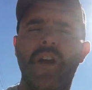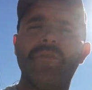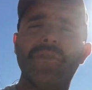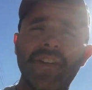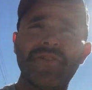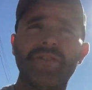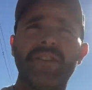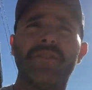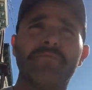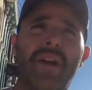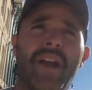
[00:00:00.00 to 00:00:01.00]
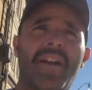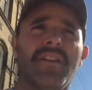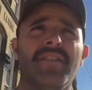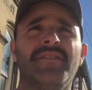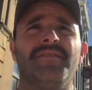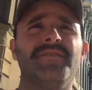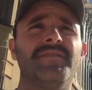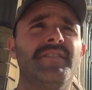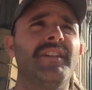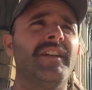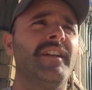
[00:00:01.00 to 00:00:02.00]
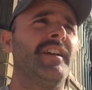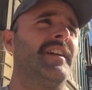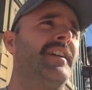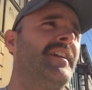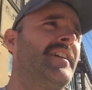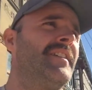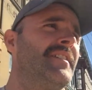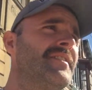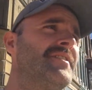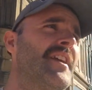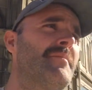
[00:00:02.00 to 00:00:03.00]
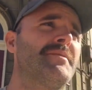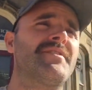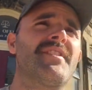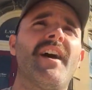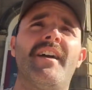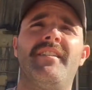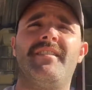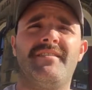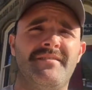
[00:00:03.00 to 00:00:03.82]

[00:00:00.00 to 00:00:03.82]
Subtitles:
Eventually, the mayor stepped aside,